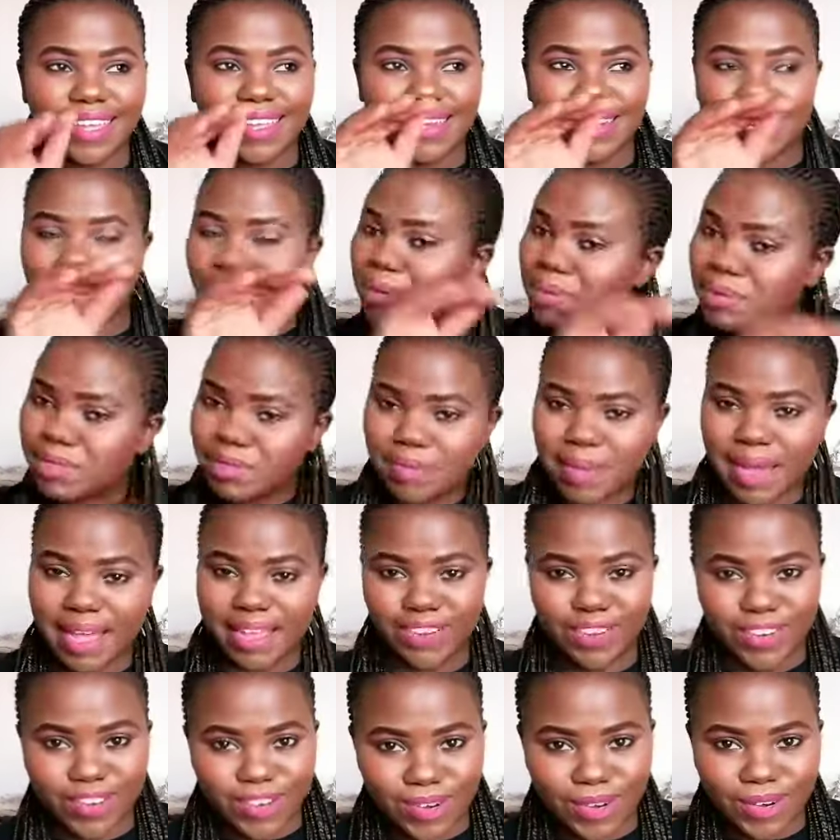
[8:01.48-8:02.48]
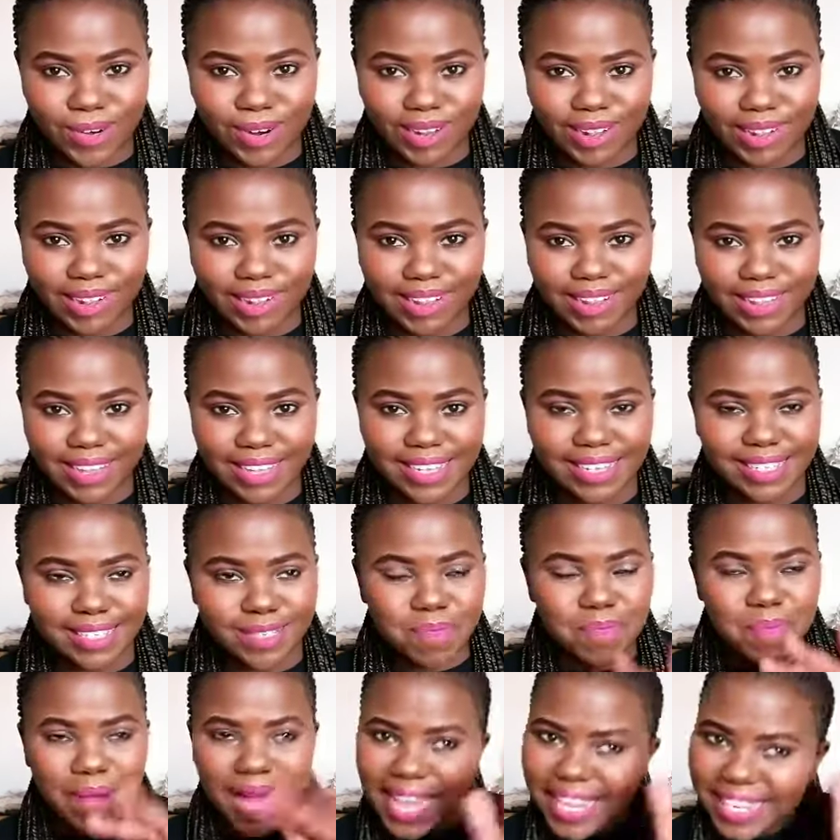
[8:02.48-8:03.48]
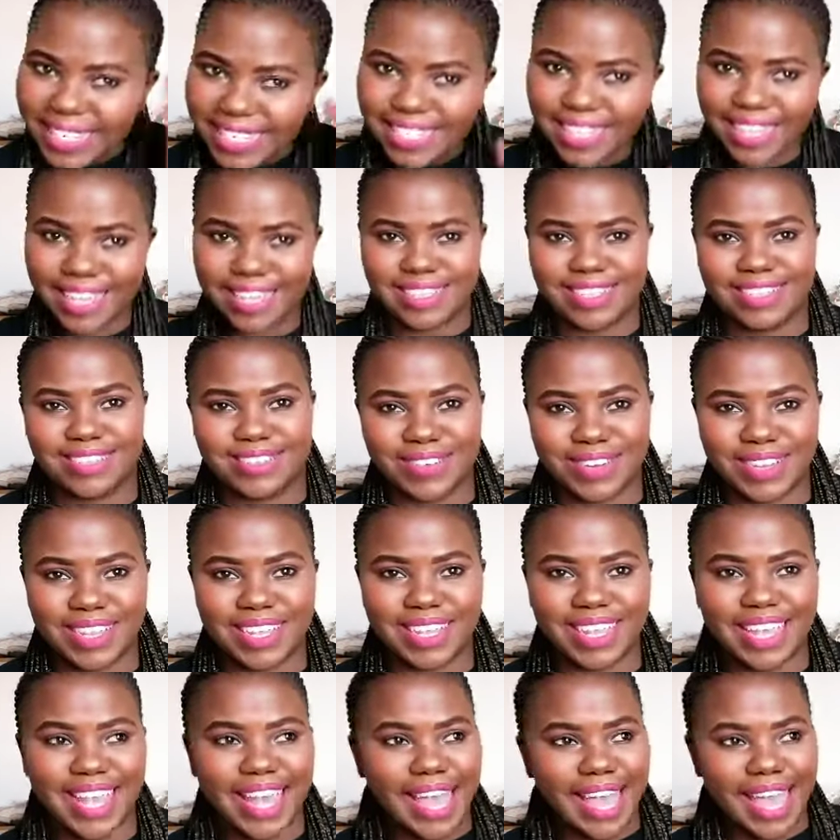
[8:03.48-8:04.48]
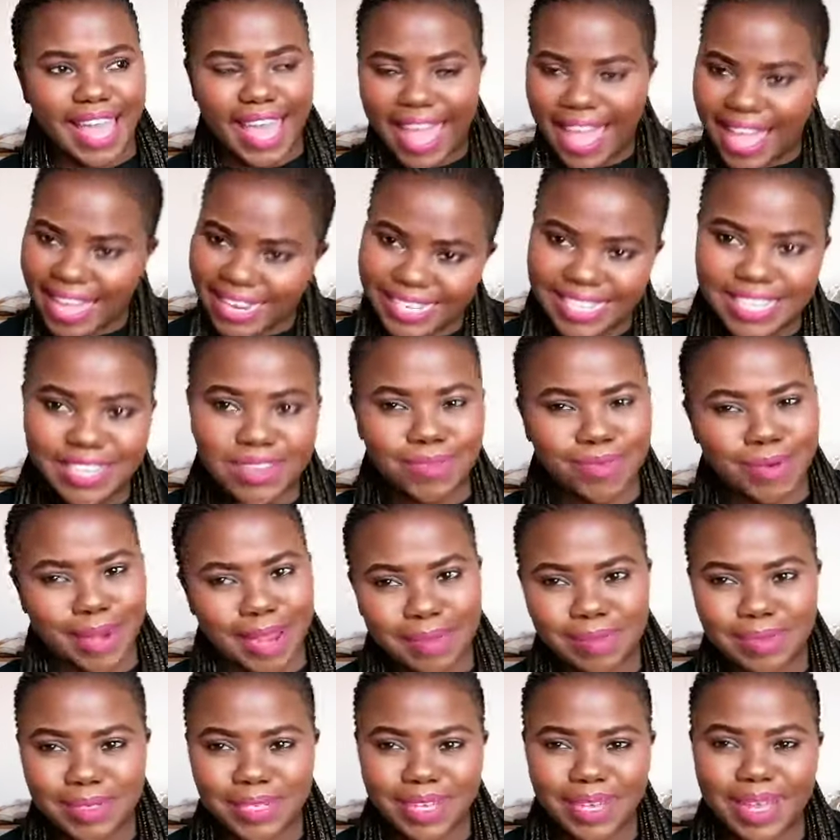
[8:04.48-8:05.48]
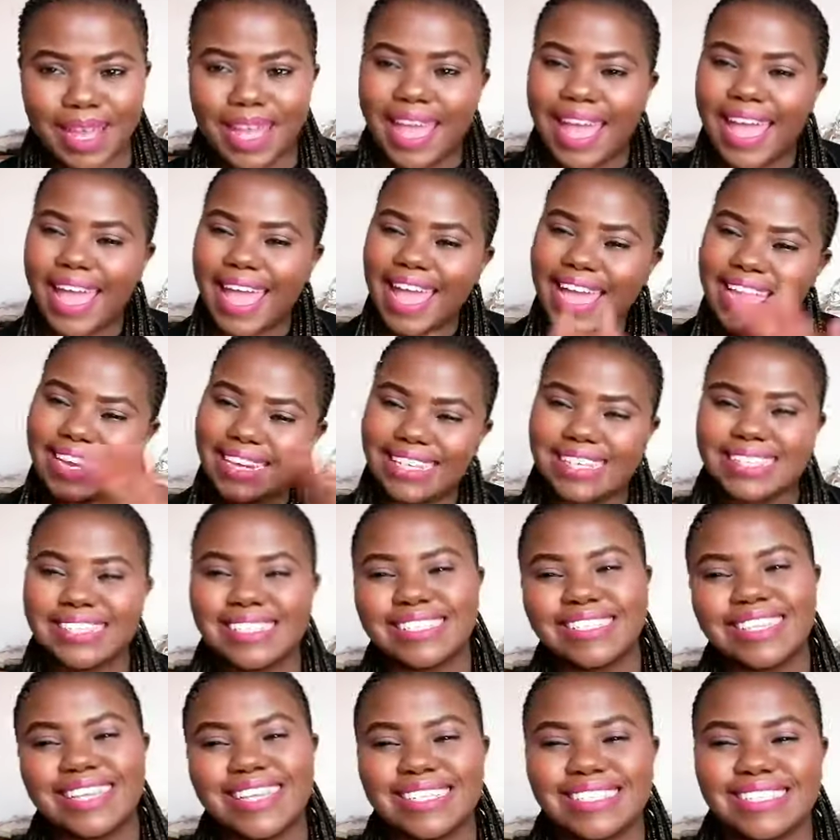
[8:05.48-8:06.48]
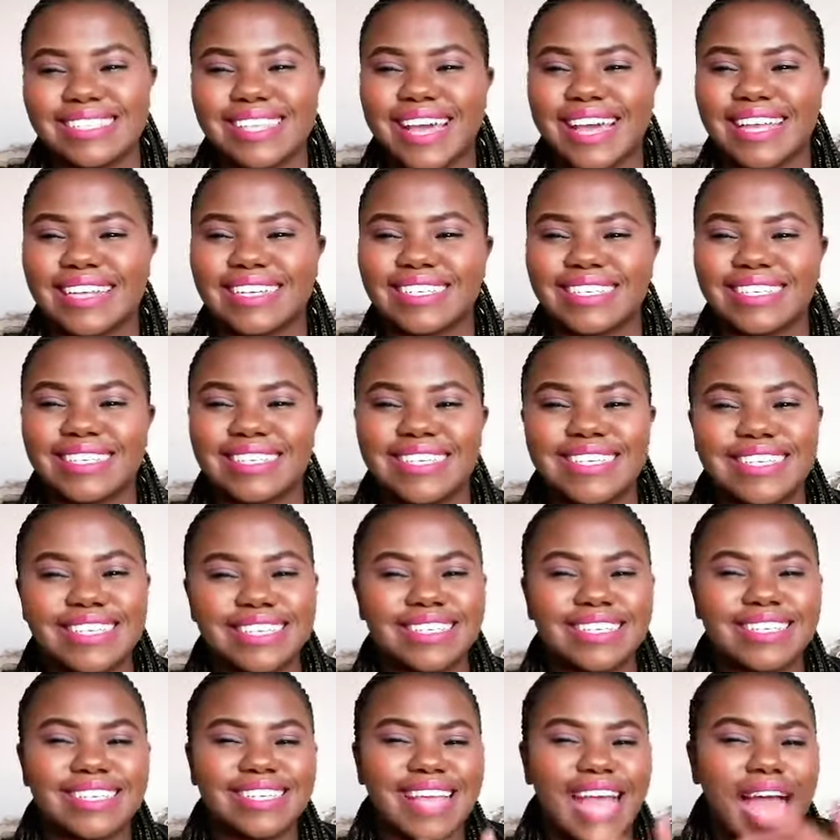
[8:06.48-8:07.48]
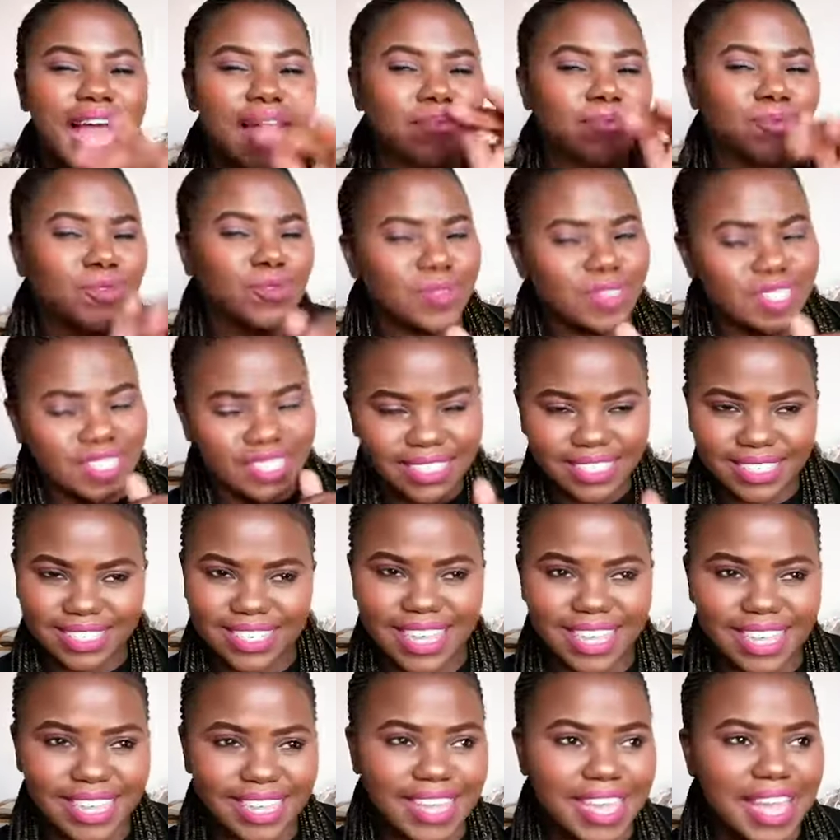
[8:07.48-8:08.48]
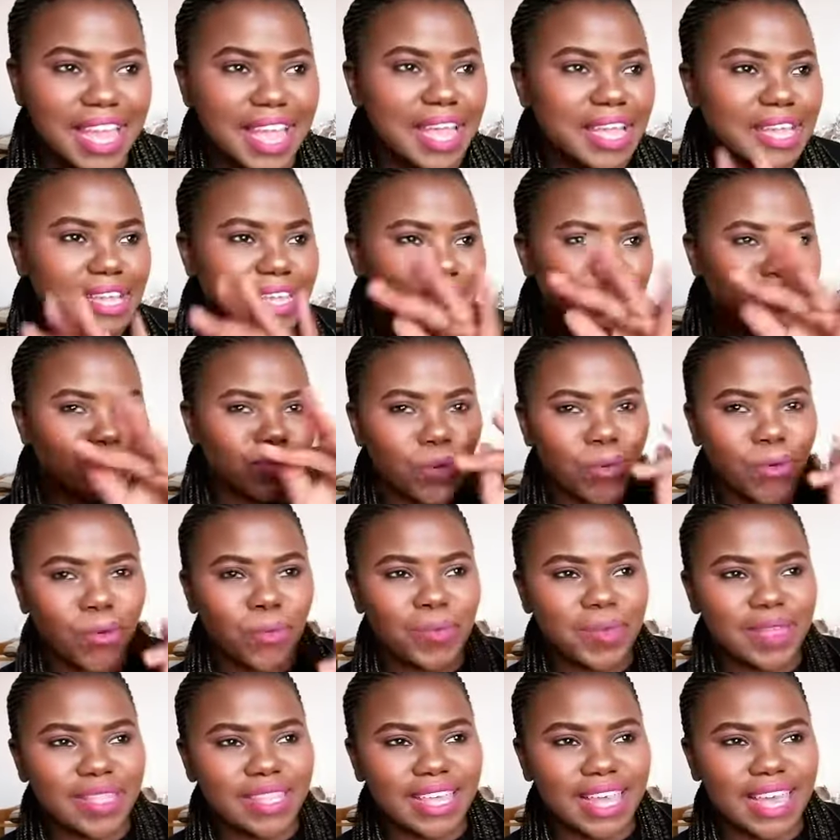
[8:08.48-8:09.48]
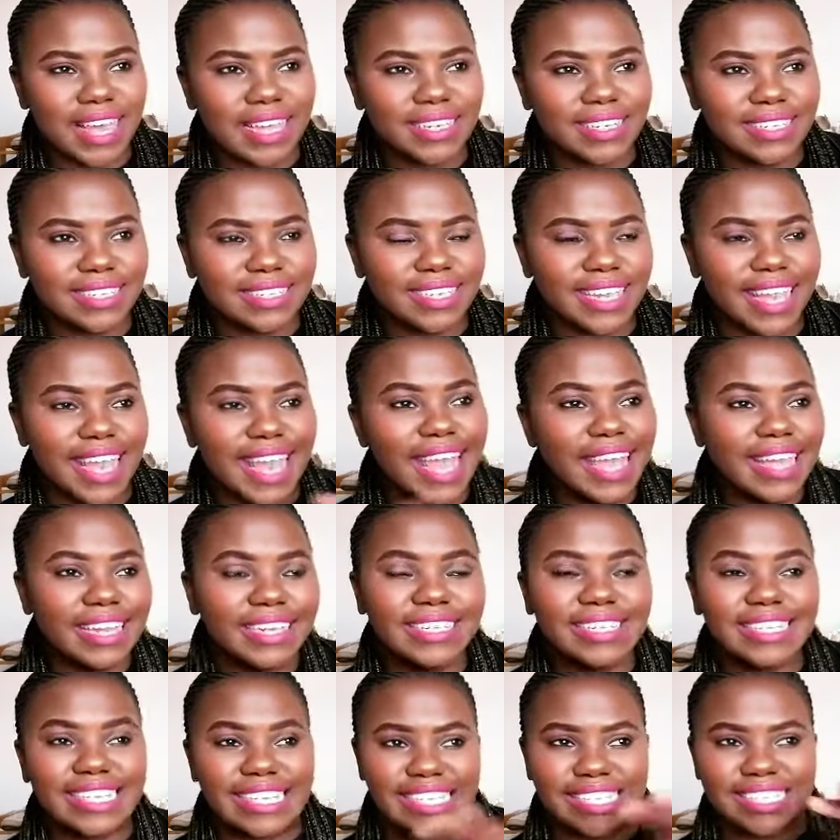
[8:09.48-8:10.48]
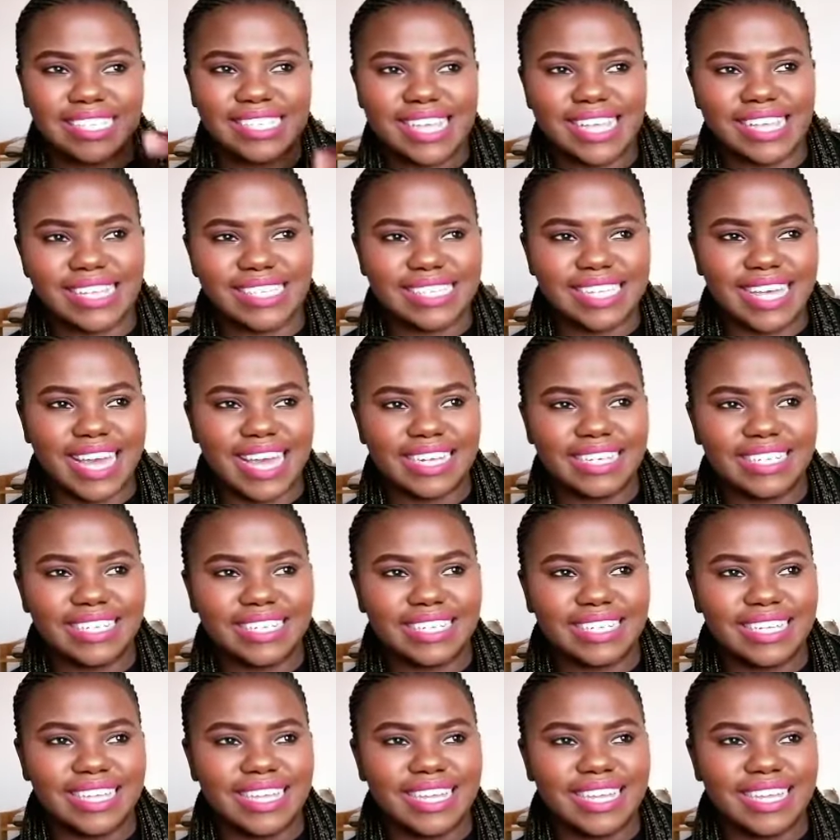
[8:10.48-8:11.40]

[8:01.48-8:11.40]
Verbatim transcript: raped my girl spiked her drink and he raped her and he says that he up to this day he told me that and he says that